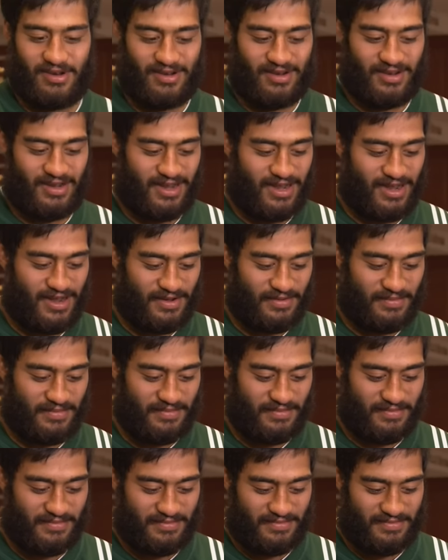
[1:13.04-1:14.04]

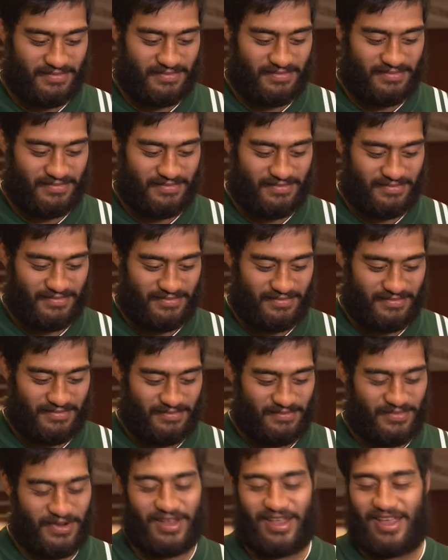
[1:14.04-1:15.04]
is.
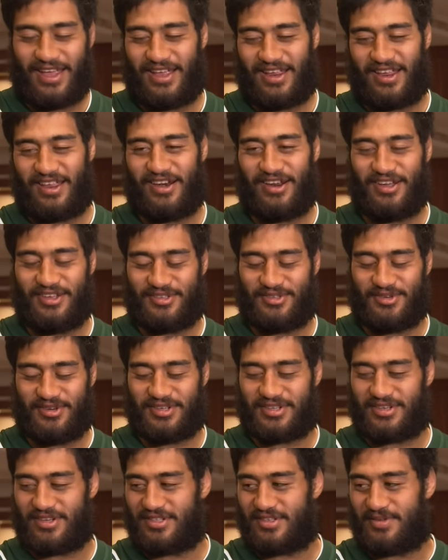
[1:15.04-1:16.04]
But yeah, you know, it's
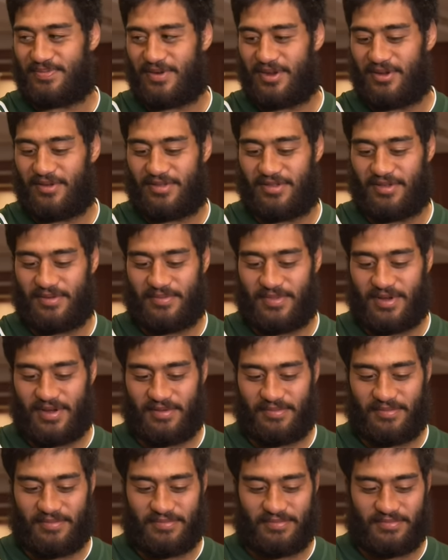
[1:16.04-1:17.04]
always good to play with him.
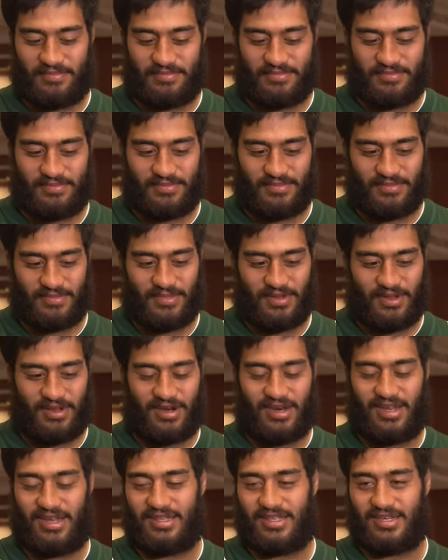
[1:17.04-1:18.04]

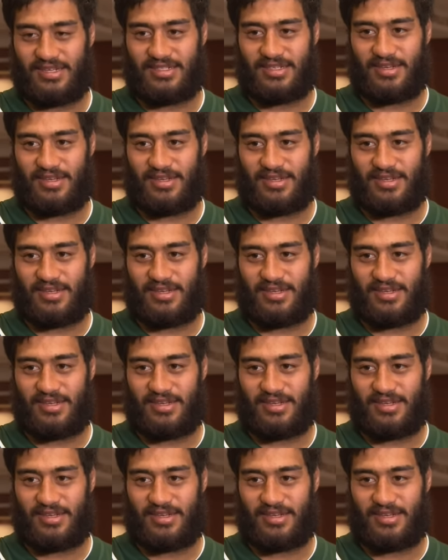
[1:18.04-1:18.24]
You know, he does